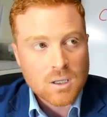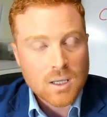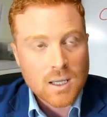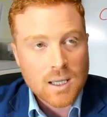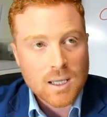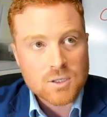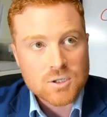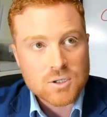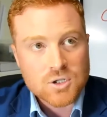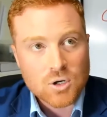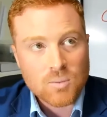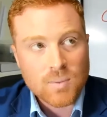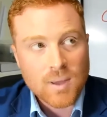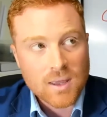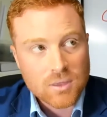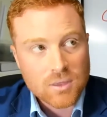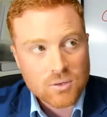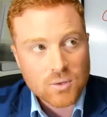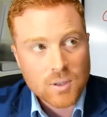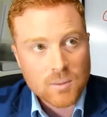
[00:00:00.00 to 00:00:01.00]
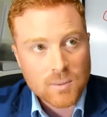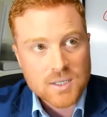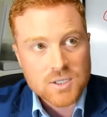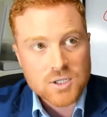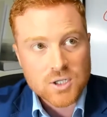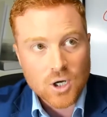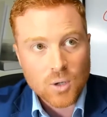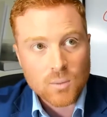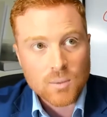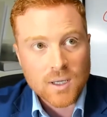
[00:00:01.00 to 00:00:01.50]
And so about three weeks
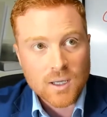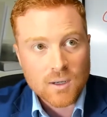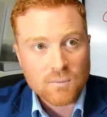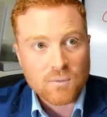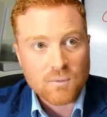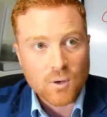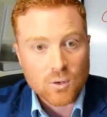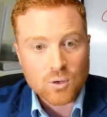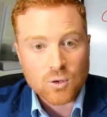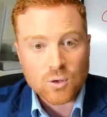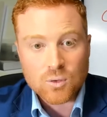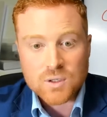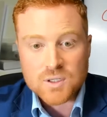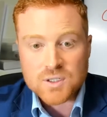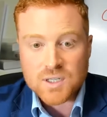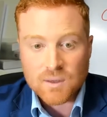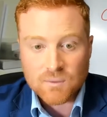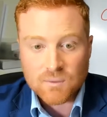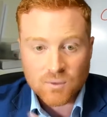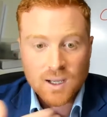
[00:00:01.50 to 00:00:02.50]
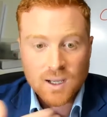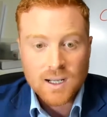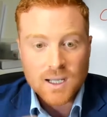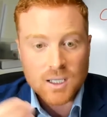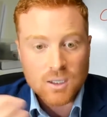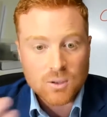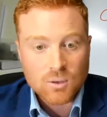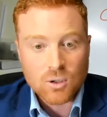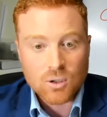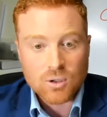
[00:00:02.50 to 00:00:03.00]
ago, we get a phone call to say finally,
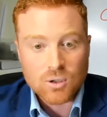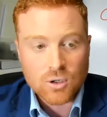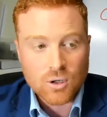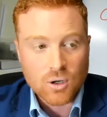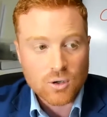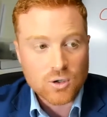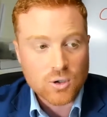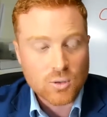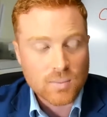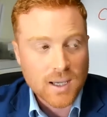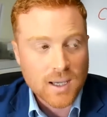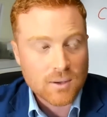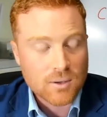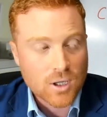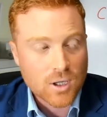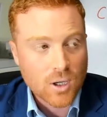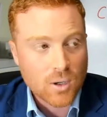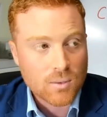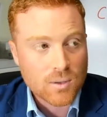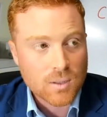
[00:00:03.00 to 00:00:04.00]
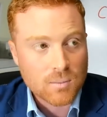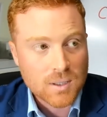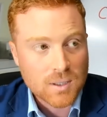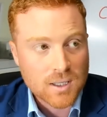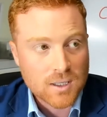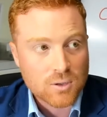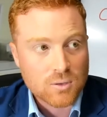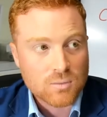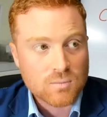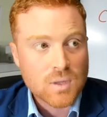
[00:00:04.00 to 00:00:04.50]
you, you know, you'll be able to go and
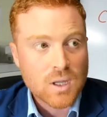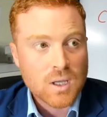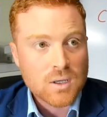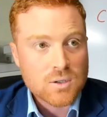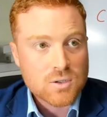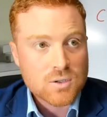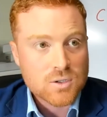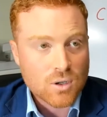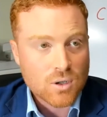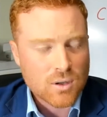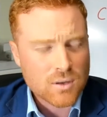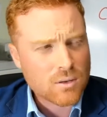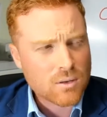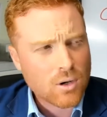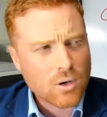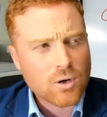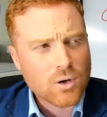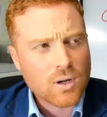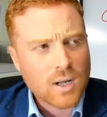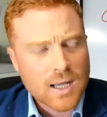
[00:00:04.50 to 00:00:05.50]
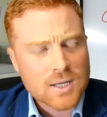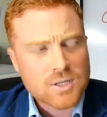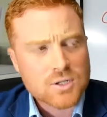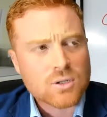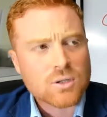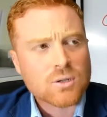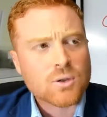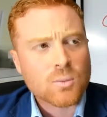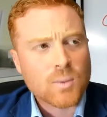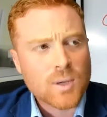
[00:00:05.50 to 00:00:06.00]
appeal. So on oh, the last
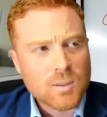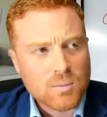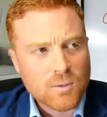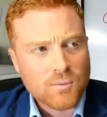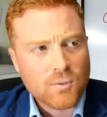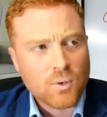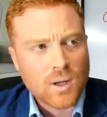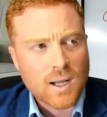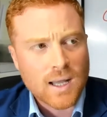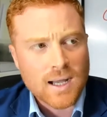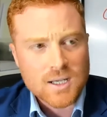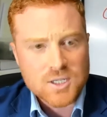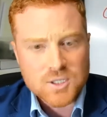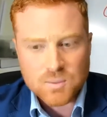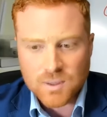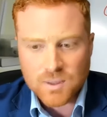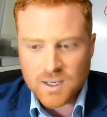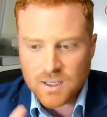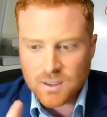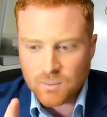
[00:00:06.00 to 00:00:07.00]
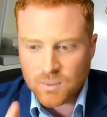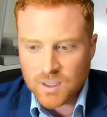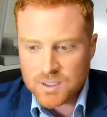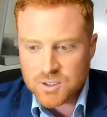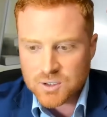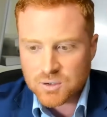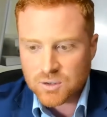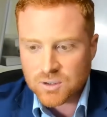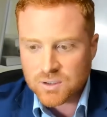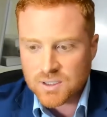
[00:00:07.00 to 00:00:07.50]
the week before last, when I when I
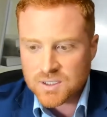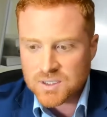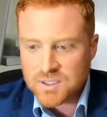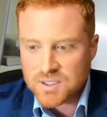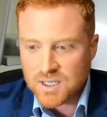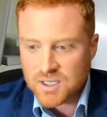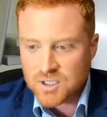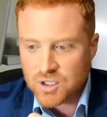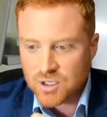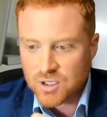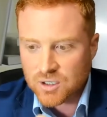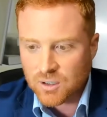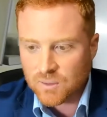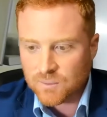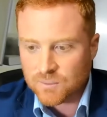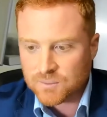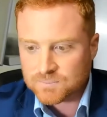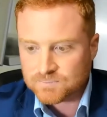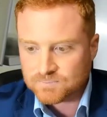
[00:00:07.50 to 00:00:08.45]
took this session off,